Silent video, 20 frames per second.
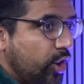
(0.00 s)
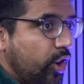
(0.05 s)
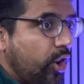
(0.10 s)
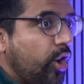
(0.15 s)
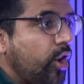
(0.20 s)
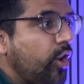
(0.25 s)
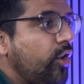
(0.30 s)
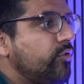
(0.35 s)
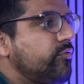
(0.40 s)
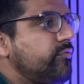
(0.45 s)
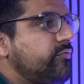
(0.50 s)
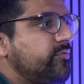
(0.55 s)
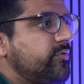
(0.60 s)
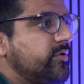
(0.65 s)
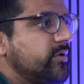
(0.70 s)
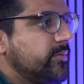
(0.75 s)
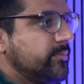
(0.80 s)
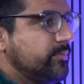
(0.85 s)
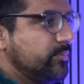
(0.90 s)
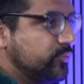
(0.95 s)
of
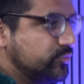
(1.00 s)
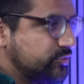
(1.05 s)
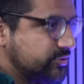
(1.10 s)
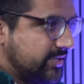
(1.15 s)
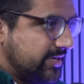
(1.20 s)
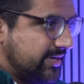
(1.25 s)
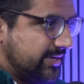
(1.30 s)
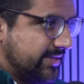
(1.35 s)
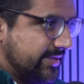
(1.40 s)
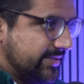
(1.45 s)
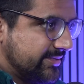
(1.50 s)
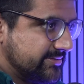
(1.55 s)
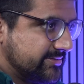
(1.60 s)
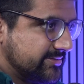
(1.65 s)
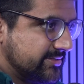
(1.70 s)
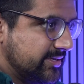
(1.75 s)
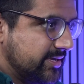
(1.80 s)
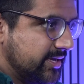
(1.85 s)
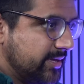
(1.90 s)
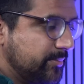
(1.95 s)
Musa alayhi
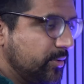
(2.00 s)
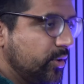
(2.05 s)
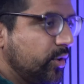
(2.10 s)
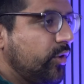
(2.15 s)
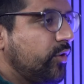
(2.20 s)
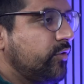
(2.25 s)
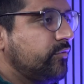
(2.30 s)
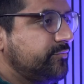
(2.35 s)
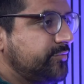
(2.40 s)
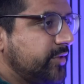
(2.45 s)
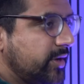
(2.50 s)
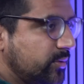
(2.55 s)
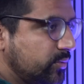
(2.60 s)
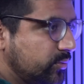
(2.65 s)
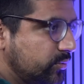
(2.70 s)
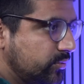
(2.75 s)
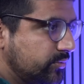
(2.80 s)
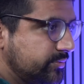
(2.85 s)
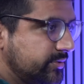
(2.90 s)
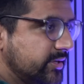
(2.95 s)
salam, of
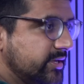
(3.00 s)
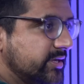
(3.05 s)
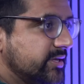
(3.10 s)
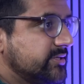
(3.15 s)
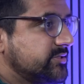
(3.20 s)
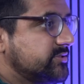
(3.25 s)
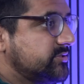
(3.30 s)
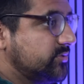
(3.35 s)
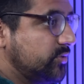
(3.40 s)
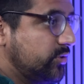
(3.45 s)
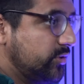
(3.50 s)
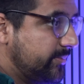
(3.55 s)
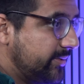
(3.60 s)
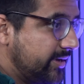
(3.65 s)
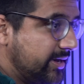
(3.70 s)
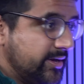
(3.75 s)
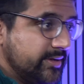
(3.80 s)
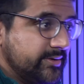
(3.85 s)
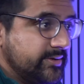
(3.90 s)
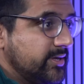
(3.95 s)
Dawood,
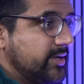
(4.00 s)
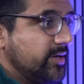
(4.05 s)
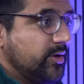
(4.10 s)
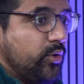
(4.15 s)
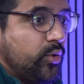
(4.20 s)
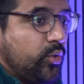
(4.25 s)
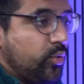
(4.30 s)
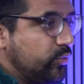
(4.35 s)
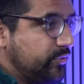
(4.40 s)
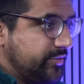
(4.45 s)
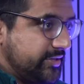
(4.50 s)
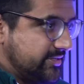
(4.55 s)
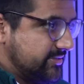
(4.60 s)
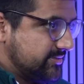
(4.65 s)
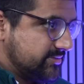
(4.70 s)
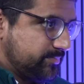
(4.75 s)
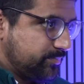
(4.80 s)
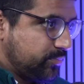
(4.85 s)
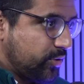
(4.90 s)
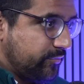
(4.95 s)
Sulaiman, all
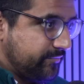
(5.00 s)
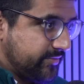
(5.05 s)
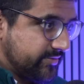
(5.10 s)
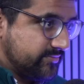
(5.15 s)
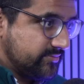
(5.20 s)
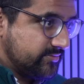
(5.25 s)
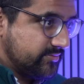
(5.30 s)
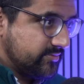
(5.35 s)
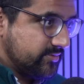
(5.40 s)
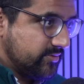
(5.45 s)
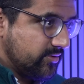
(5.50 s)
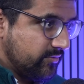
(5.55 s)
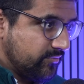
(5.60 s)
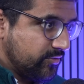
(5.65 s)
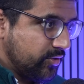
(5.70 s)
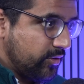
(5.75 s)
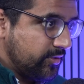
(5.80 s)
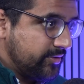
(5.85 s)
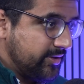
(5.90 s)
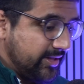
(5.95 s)
these prophets of
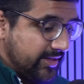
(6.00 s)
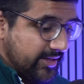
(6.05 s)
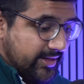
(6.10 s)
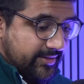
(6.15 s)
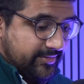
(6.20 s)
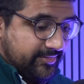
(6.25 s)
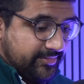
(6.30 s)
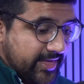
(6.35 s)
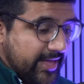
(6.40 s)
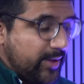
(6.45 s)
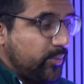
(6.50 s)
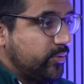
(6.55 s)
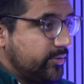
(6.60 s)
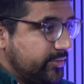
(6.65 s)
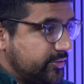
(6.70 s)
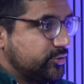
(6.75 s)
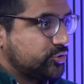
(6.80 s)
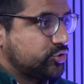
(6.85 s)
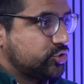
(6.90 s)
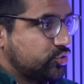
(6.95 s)
God, they were
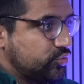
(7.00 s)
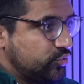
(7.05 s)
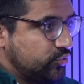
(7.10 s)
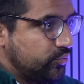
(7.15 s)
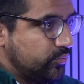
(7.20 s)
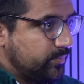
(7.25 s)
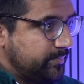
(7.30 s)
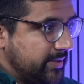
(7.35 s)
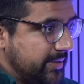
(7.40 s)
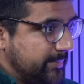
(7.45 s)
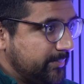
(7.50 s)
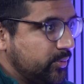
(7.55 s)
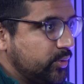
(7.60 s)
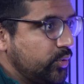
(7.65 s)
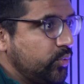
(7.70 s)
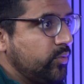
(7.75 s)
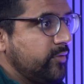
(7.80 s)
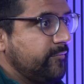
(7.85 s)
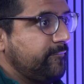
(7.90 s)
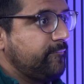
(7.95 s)
the true people
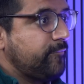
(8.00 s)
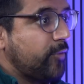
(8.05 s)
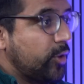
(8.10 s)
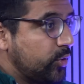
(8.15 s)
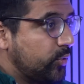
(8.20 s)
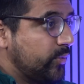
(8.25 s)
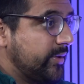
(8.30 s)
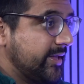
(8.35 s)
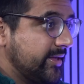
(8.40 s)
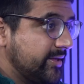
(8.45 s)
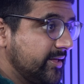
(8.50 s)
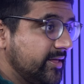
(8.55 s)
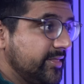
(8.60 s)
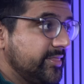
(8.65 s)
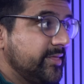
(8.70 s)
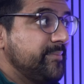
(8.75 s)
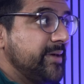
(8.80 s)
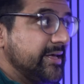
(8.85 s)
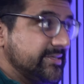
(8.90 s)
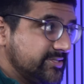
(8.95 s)
who were following
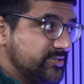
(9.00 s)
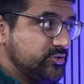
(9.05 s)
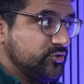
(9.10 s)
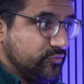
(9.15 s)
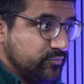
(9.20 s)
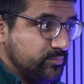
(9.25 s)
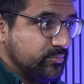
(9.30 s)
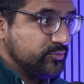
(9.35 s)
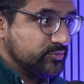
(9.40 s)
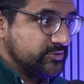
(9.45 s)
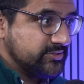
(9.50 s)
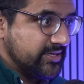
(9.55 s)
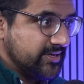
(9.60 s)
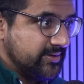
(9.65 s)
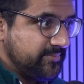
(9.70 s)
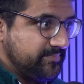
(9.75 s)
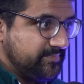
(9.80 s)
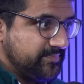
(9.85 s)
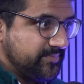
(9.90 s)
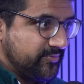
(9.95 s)
the message of
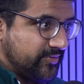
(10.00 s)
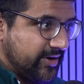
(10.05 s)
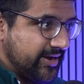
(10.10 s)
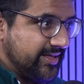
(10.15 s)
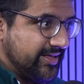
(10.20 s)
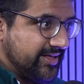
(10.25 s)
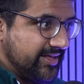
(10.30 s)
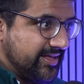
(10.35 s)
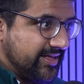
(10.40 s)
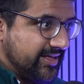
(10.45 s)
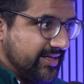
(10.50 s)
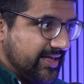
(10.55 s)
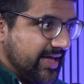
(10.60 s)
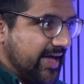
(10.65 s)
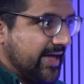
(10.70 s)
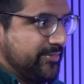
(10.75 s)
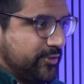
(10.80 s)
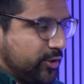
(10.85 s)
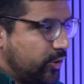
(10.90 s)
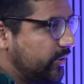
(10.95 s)
Musa, right?
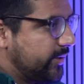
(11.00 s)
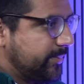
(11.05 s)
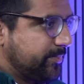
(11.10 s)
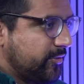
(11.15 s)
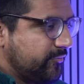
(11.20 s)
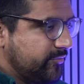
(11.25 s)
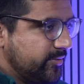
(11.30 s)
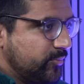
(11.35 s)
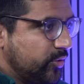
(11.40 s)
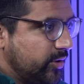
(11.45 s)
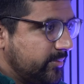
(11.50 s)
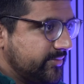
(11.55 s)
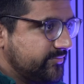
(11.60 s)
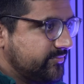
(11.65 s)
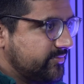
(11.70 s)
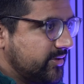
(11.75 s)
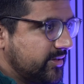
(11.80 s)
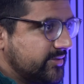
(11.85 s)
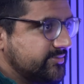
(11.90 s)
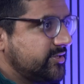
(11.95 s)
And the Holy Prophet Muhammad
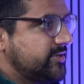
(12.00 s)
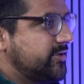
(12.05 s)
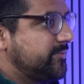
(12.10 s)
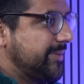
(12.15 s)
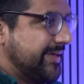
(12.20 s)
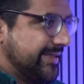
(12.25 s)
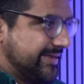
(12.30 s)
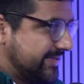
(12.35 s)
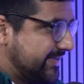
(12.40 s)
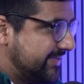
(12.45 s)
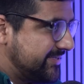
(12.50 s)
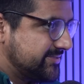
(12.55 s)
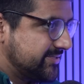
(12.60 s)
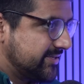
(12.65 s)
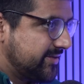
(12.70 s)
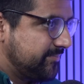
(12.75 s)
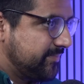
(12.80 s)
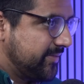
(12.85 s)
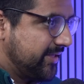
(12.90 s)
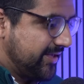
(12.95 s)
sallallahu alaihi wasallam and Isa.